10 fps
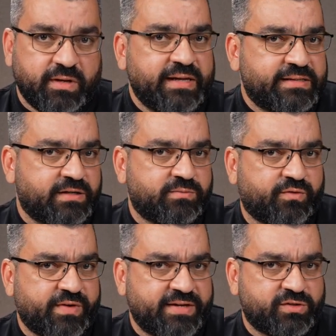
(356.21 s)
in terms
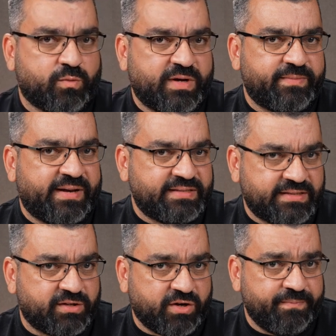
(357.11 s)
of I S O, white balance,
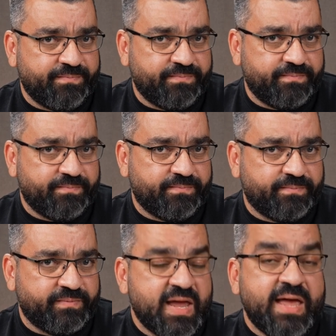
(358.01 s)
et cetera?
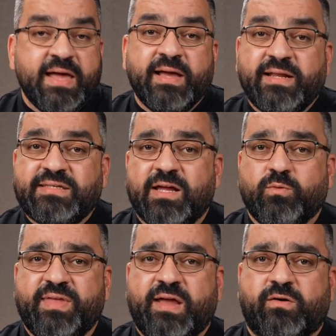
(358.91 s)
Let's start
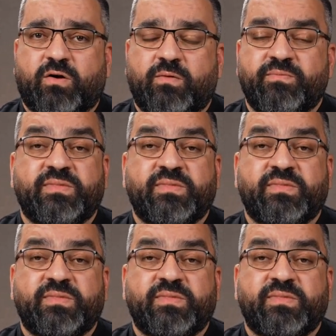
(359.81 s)
with N RAW.